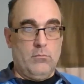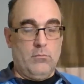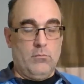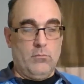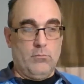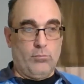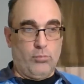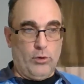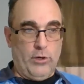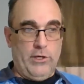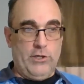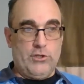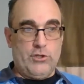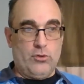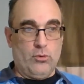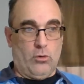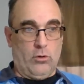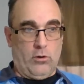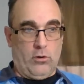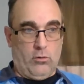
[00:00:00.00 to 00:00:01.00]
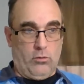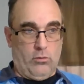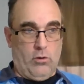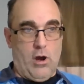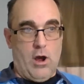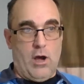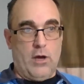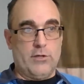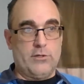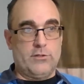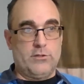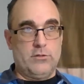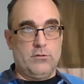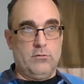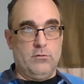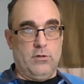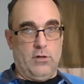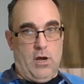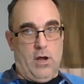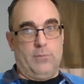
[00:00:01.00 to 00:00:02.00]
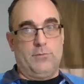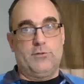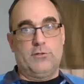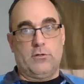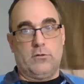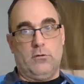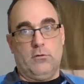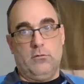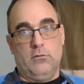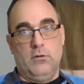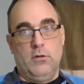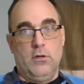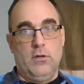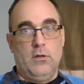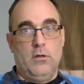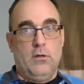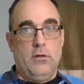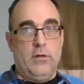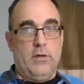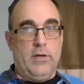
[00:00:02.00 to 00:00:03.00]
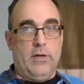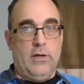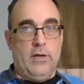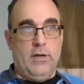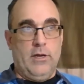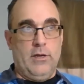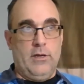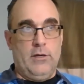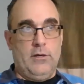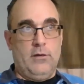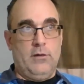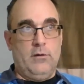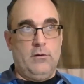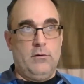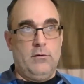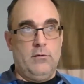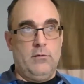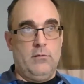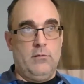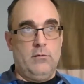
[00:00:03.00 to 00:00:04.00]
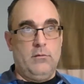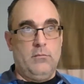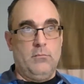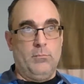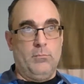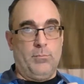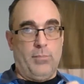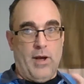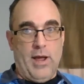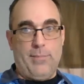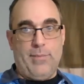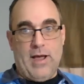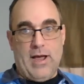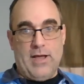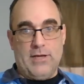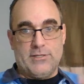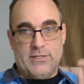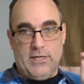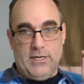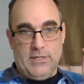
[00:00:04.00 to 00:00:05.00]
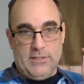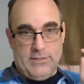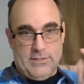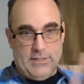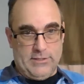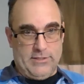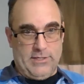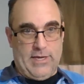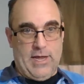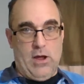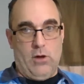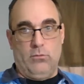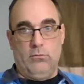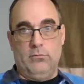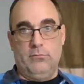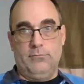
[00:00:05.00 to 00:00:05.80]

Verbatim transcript: breach, or cross the obstacle. And bypassing it doesn't count.